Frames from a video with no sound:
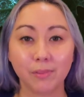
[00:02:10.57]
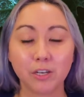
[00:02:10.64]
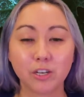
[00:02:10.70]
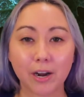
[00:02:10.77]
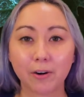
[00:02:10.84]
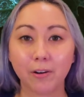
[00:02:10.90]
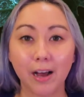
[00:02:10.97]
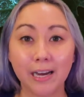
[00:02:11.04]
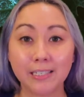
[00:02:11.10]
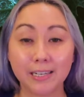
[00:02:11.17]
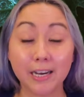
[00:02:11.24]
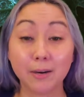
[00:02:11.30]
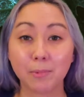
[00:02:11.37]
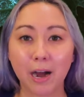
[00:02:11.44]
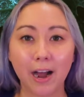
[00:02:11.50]
The general
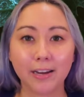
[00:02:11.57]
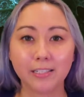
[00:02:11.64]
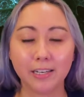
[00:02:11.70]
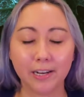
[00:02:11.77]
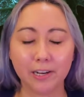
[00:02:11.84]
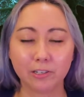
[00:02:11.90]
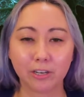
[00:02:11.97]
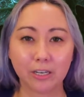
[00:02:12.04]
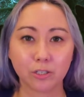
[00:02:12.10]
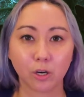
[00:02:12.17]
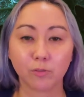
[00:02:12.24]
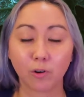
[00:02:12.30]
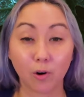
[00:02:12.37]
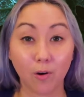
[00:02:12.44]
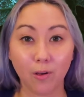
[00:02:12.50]
idea behind tiki drinks
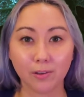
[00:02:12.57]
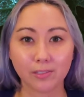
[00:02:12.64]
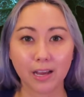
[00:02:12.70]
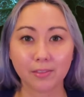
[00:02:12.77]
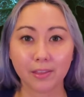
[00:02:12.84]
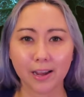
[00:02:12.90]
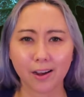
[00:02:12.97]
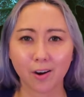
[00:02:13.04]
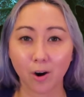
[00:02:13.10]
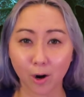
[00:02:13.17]
overall is that they